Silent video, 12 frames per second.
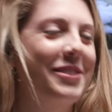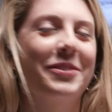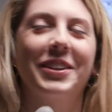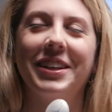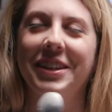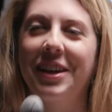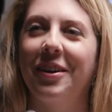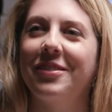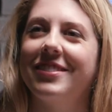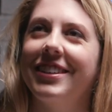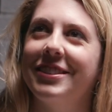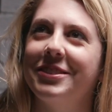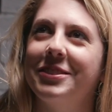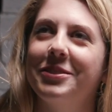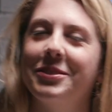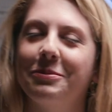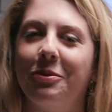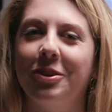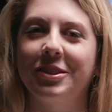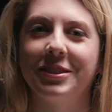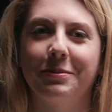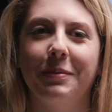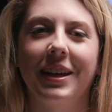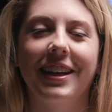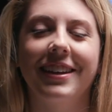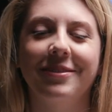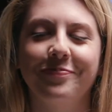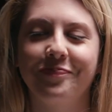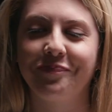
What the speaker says: It wasn't really a conversation, it was more just me